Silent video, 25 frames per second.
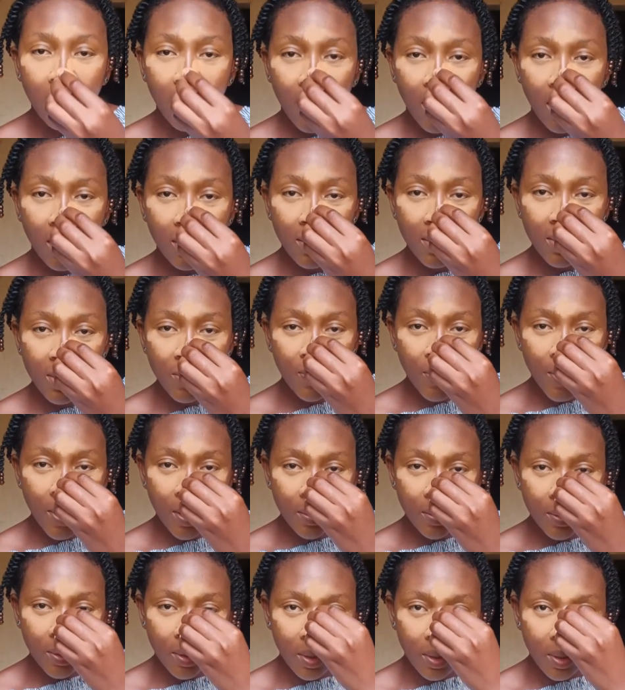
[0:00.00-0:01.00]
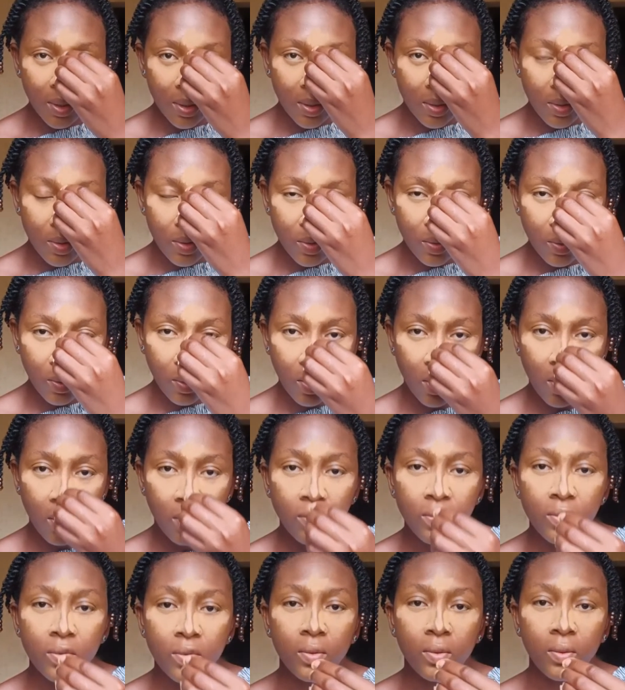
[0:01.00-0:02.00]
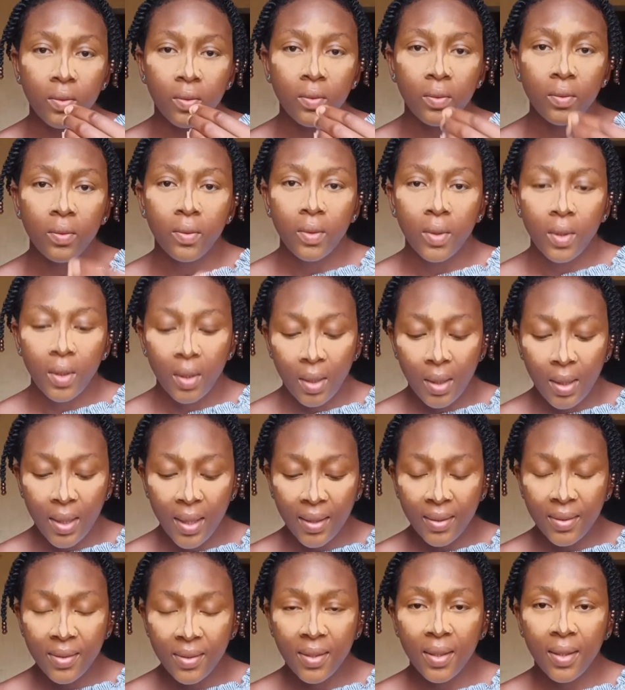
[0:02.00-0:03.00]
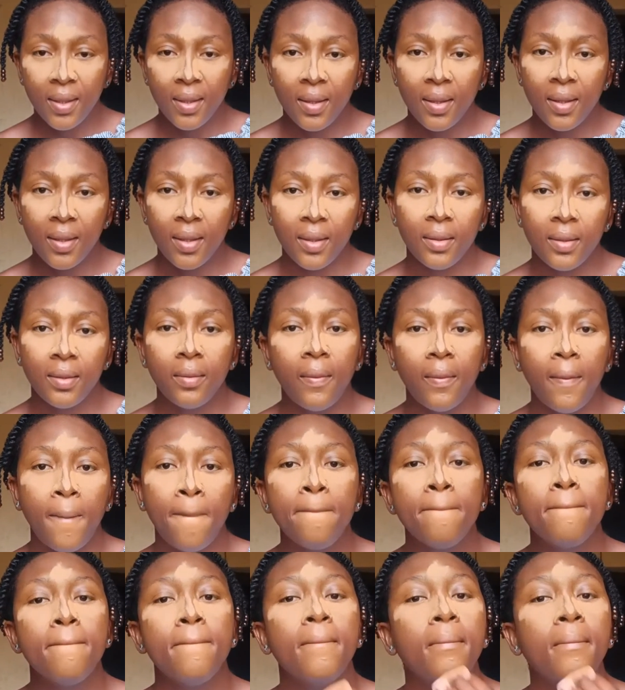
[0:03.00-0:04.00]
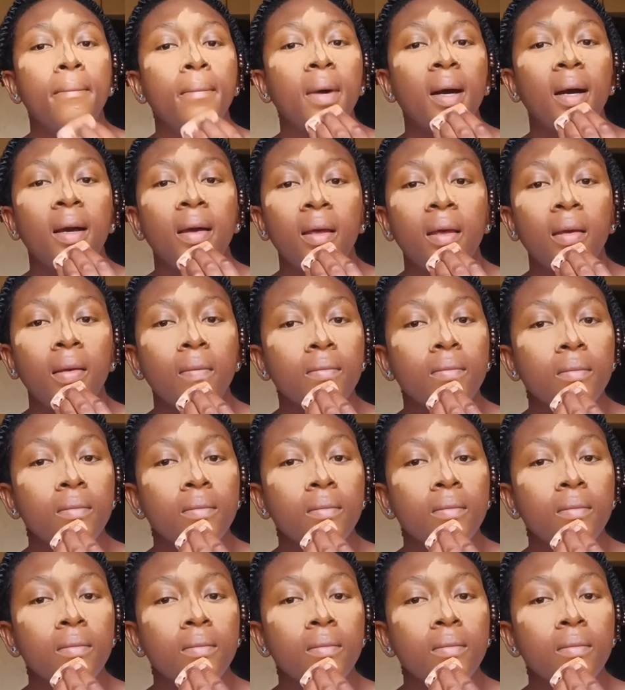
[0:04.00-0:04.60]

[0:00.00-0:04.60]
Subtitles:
And this powder is also lighter than my